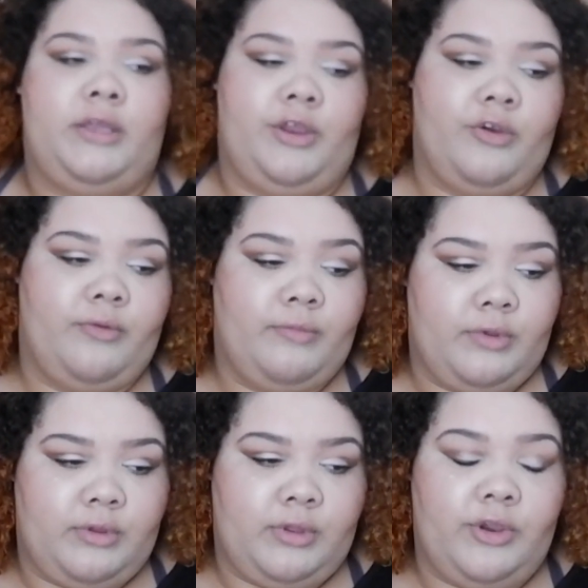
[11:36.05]
to
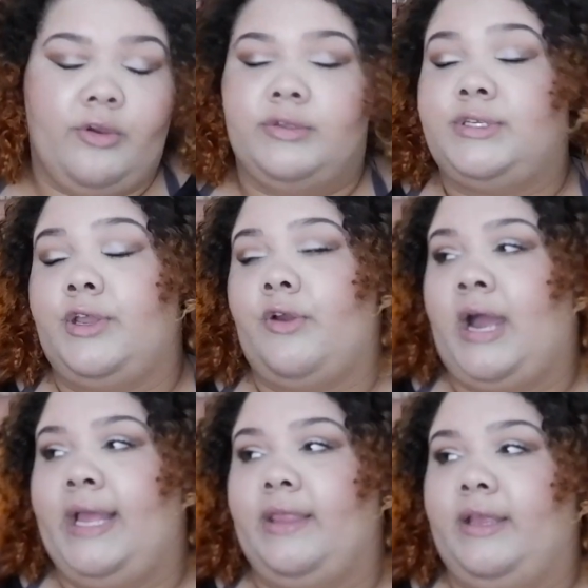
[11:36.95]
your
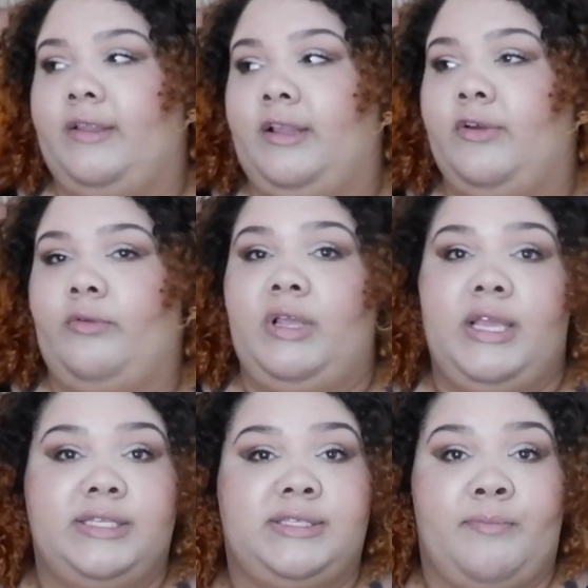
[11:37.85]
eyelid.
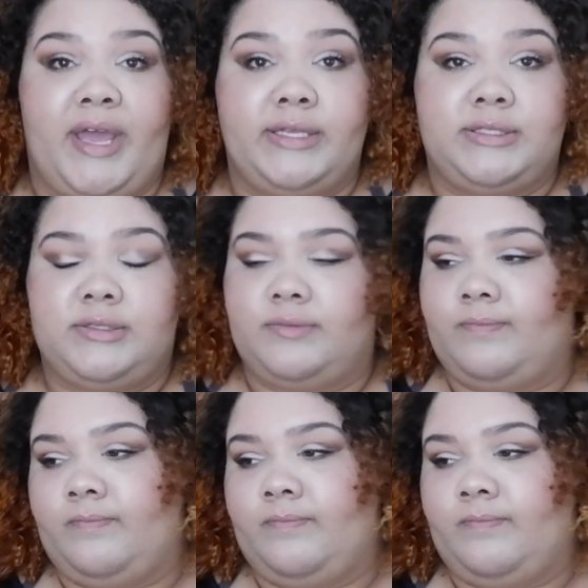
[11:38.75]
Literally, it's the best.